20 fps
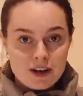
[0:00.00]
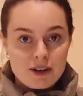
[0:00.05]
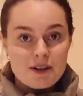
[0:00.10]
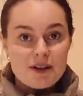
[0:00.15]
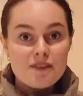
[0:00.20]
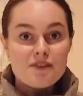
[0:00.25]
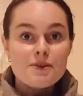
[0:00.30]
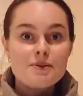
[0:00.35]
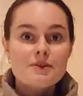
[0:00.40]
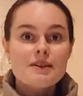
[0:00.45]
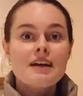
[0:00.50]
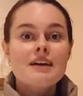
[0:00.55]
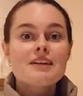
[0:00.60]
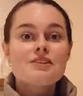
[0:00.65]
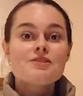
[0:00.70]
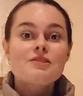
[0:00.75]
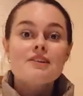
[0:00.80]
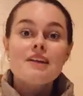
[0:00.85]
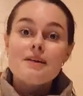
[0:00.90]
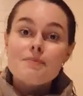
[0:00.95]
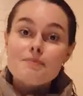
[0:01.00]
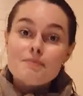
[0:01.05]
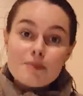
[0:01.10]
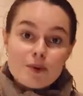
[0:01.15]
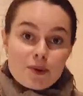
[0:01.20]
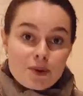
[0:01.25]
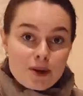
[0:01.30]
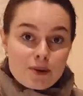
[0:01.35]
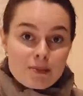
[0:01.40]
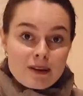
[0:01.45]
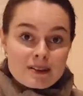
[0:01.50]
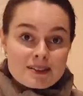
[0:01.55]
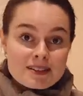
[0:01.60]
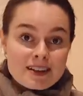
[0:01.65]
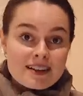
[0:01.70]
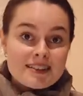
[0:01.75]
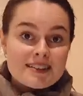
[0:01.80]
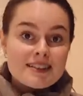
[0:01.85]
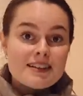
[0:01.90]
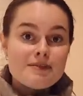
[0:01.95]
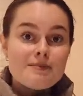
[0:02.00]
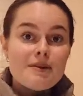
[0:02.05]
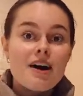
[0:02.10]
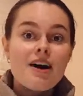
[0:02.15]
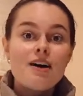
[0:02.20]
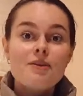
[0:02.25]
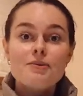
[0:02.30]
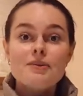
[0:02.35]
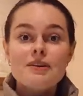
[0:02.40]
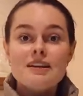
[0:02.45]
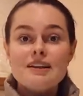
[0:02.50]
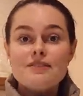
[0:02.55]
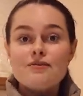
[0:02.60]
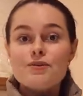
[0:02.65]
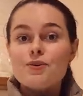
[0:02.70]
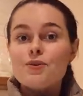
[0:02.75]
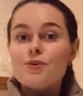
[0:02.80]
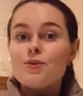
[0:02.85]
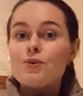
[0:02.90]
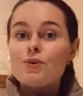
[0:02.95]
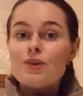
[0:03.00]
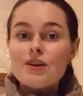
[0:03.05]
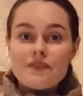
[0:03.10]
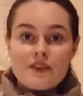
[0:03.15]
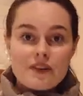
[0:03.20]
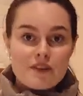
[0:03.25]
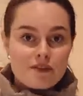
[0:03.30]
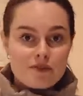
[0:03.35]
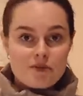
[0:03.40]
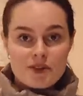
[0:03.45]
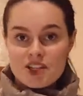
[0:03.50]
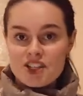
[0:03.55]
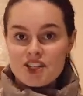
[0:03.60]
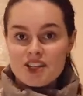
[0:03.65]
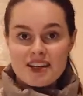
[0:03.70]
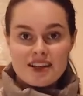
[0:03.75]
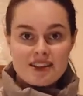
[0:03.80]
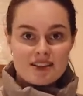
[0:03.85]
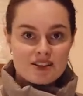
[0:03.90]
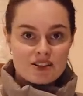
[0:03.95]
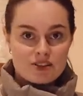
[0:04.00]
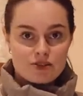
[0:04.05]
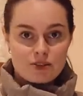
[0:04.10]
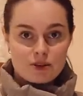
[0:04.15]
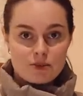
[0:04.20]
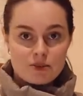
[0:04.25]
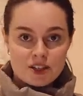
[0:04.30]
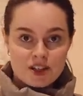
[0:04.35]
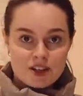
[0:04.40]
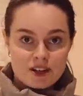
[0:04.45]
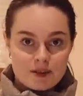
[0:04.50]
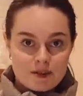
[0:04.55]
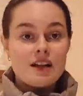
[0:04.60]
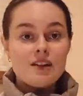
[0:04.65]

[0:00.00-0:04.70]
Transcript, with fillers: If you would like to learn more about Sky Cinema, I will leave all of the information in the description.